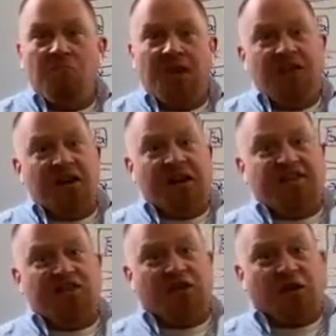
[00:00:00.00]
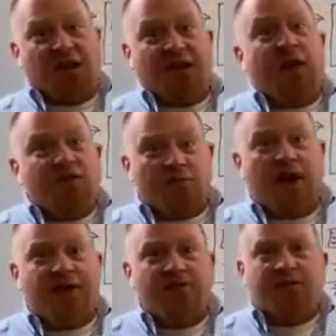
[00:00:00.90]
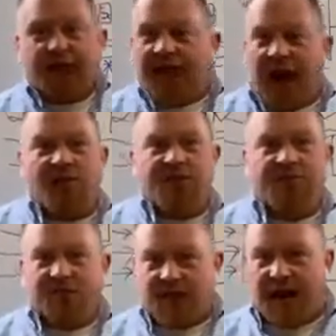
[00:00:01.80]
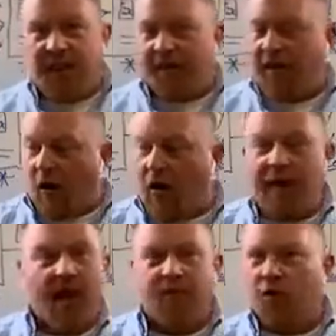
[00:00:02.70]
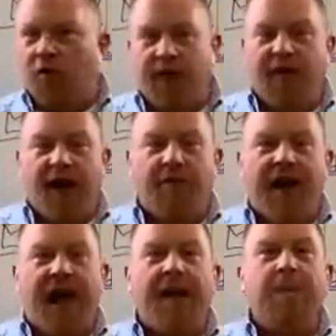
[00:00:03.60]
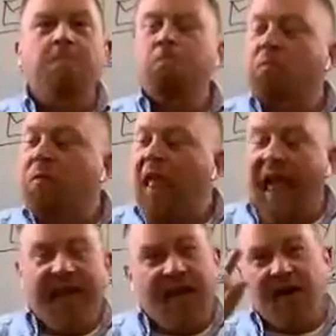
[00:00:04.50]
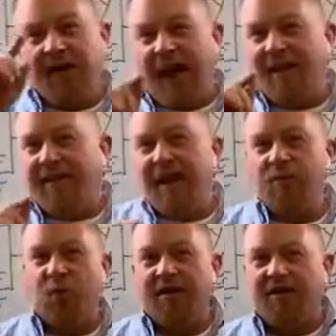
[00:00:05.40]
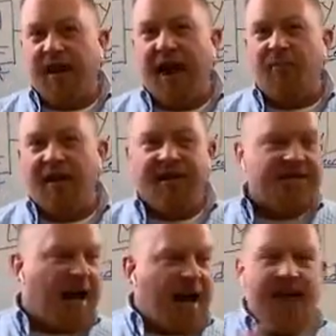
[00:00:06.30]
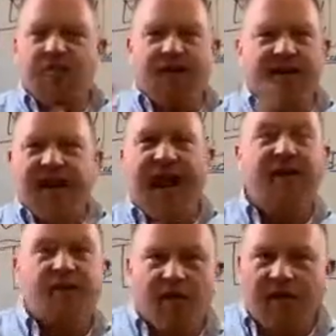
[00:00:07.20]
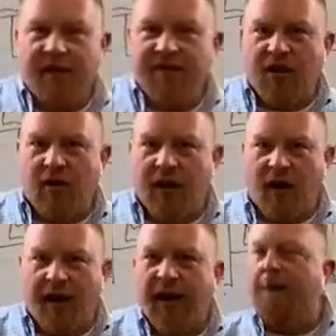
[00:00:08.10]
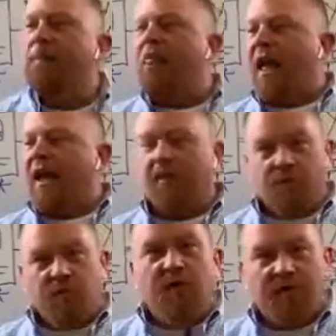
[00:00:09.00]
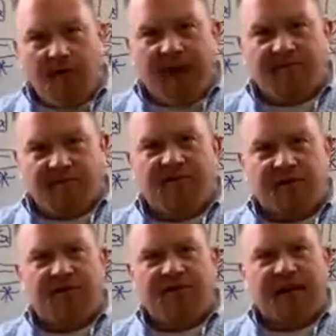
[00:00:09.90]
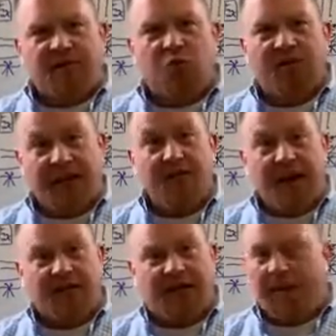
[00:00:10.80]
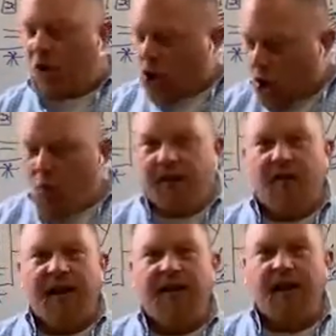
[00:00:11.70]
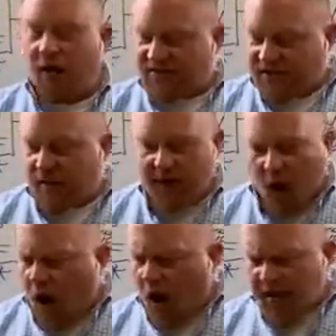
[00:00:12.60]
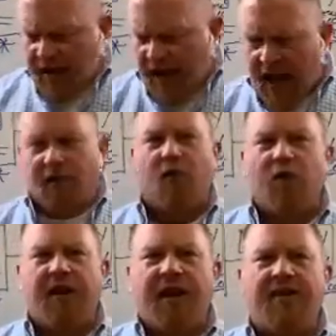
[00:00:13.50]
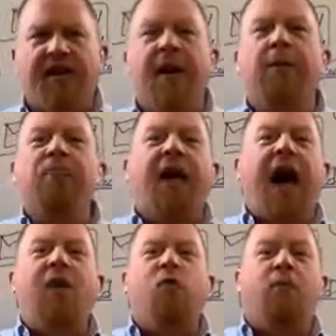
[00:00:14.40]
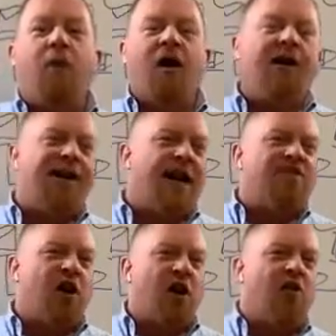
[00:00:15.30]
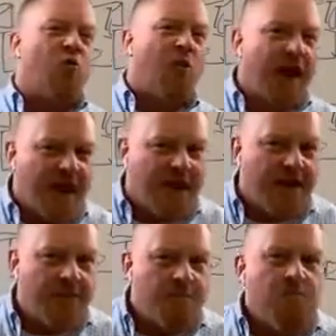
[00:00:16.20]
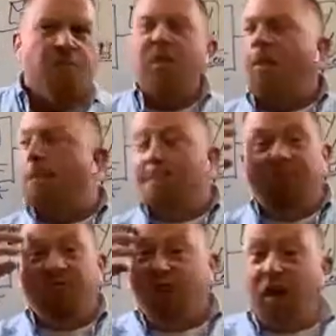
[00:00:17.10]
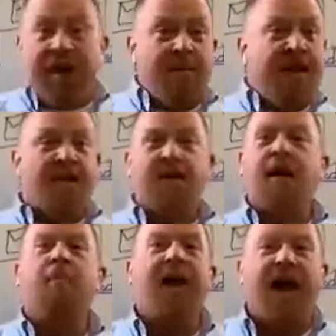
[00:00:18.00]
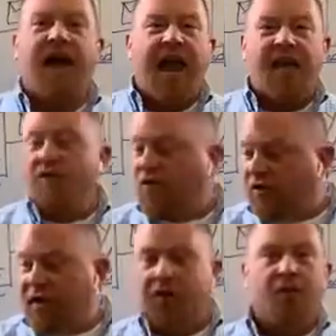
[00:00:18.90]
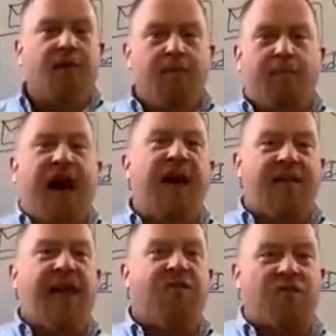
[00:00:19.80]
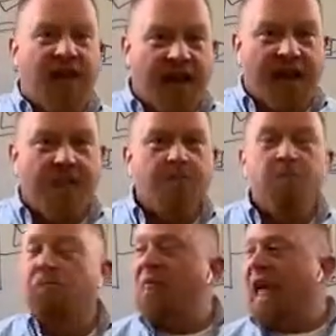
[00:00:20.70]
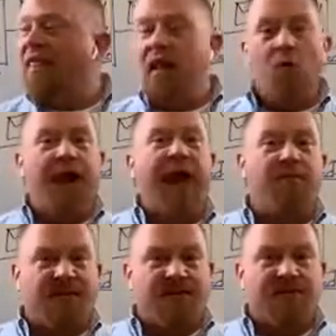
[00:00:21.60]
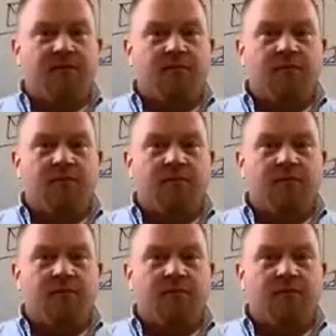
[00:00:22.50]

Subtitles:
in the next 30 years, right? So it's like, I'll just kind of be like, oh yeah, I'm totally gonna grab that. And then a lot of times what ends up happening is I have like 9 different things going on, and I'm in my certain scheduled email time. I'll go into I'll see it, I'll be like, oh yeah, I totally wanna get that. I will mark it as unread, fully meaning to come back and literally buy that thing. And then what happens?